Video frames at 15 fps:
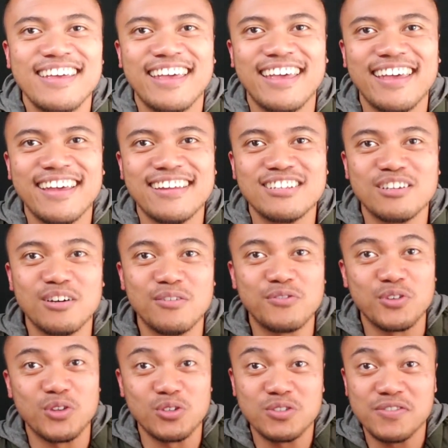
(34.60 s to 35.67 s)
And uh,
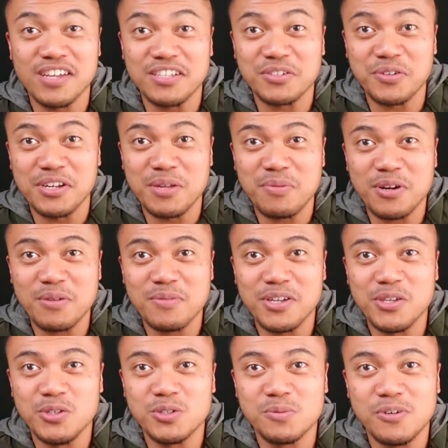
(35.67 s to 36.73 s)
for those of you guys already part of my
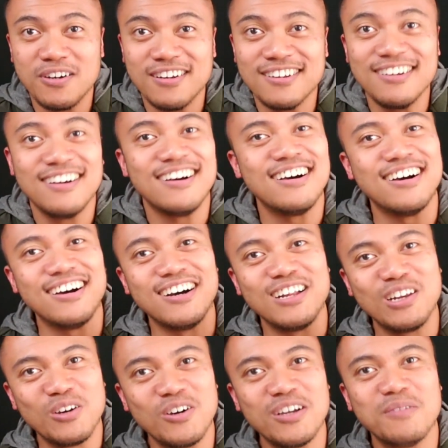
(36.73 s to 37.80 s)
YouTube ohana,
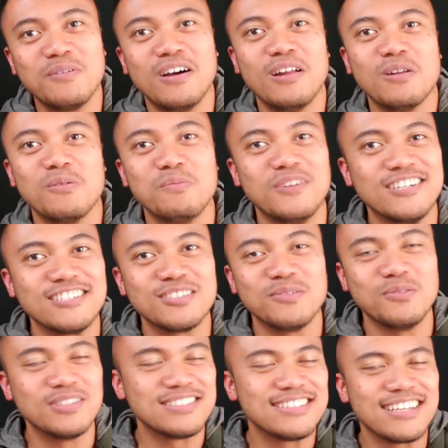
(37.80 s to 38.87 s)
aloha and mahalo much
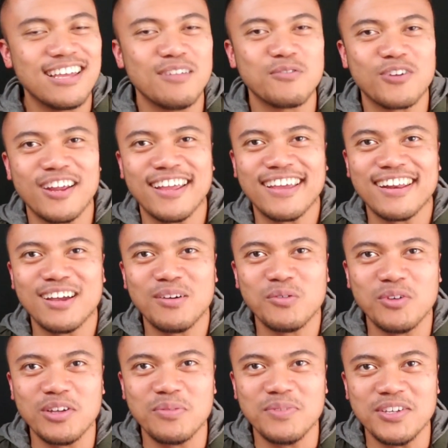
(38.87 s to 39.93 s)
once again for hanging out
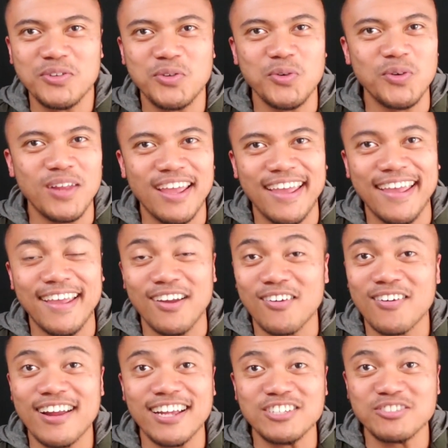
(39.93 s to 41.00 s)
with me today. All
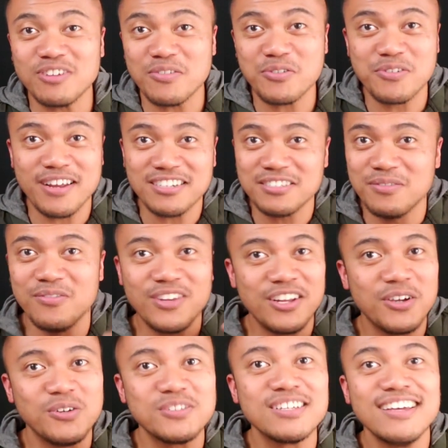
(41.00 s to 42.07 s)
right, drive-thru reaction
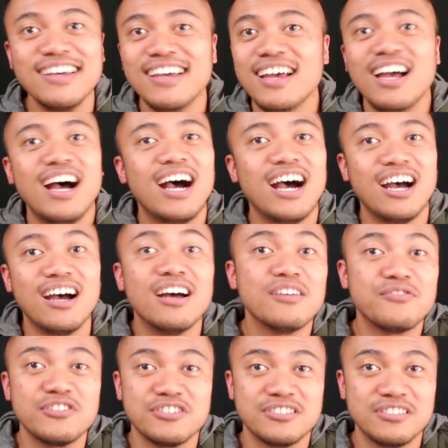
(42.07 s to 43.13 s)
videos. Uh,
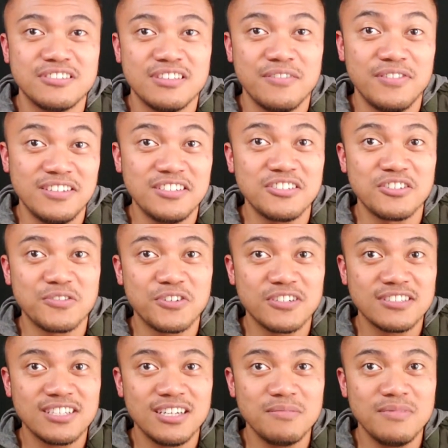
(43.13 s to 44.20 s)
if, you, if this is your
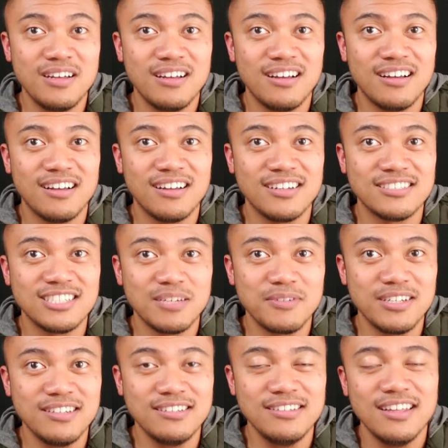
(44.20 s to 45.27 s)
first time, uh,
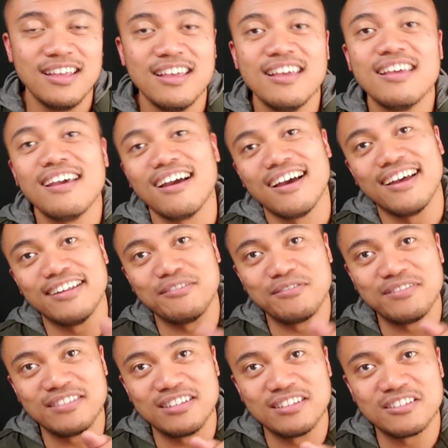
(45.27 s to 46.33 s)
chiming in. Uh,
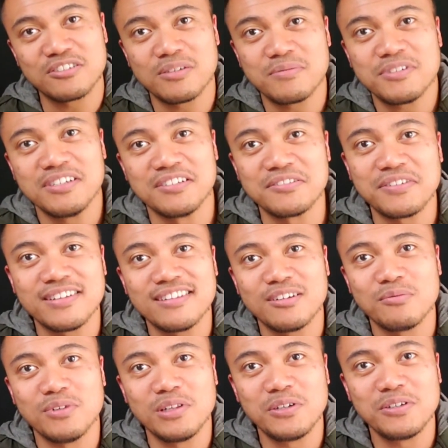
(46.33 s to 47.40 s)
the description is right there
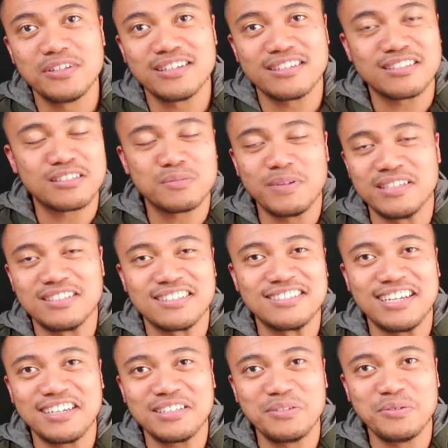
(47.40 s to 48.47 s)
below. It explains
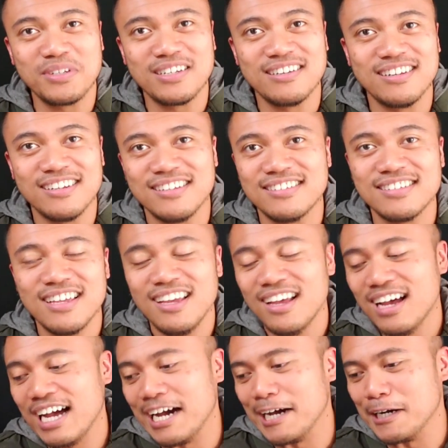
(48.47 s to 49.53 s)
exactly what it is.
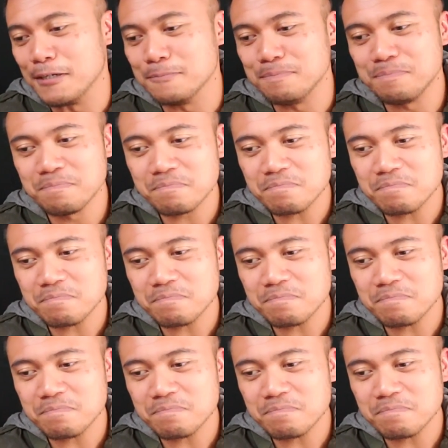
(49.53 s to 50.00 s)
Um,